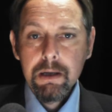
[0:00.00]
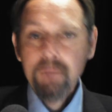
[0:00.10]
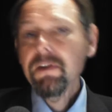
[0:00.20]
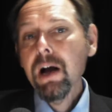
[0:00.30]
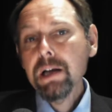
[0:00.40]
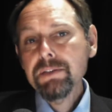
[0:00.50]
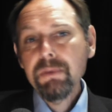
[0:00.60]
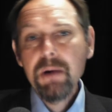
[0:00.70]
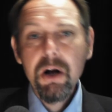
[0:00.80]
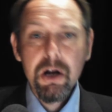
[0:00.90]
First,
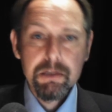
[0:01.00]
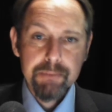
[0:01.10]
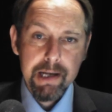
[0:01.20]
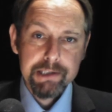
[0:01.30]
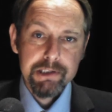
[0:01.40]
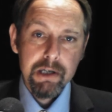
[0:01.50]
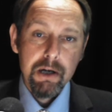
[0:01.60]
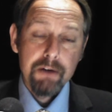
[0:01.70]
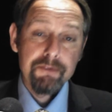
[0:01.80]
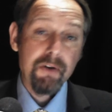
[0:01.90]
from our homepage,
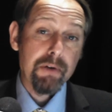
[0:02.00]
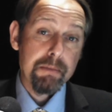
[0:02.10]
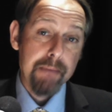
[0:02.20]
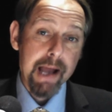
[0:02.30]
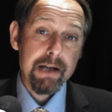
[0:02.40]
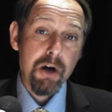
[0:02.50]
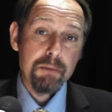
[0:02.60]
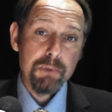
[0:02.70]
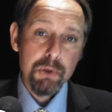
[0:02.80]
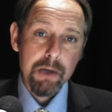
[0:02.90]
foreign men are
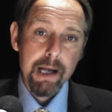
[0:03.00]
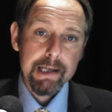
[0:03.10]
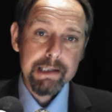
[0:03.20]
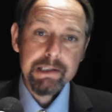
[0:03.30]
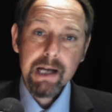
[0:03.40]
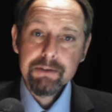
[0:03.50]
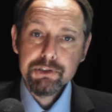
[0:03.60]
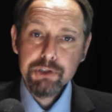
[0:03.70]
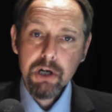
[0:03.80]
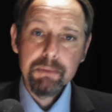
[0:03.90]
more likely to have a
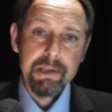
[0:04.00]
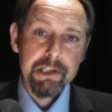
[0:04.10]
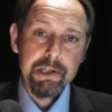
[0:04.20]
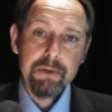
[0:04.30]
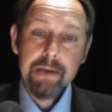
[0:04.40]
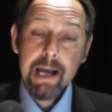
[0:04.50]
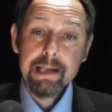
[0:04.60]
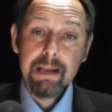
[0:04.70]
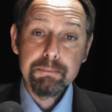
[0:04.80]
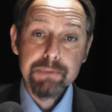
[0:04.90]
job in the UK
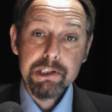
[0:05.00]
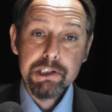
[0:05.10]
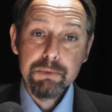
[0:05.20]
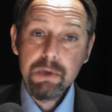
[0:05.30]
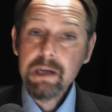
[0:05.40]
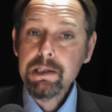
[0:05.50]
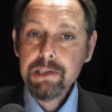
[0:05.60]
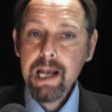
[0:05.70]
than British workers,